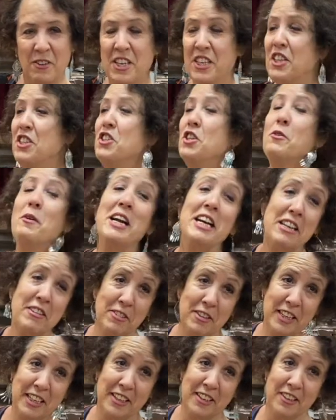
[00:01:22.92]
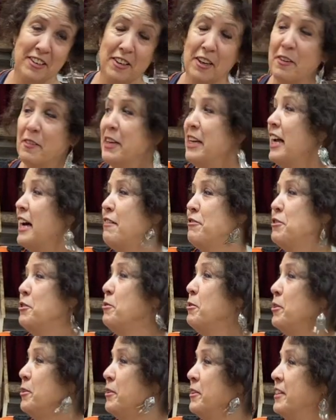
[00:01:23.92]
You can do anything. I mean, after
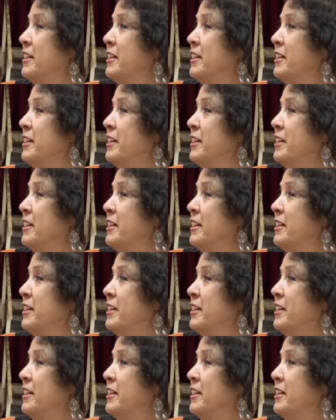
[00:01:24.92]
all.